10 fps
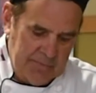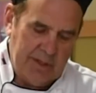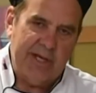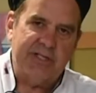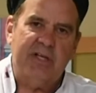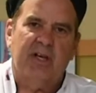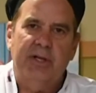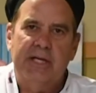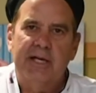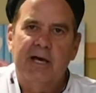Less to
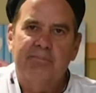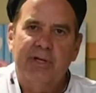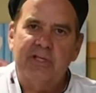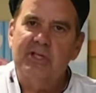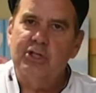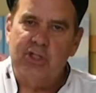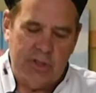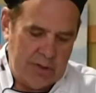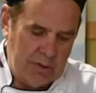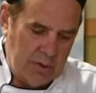clean up, less
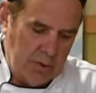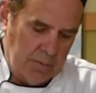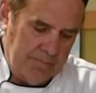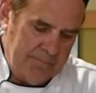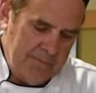dishes to do.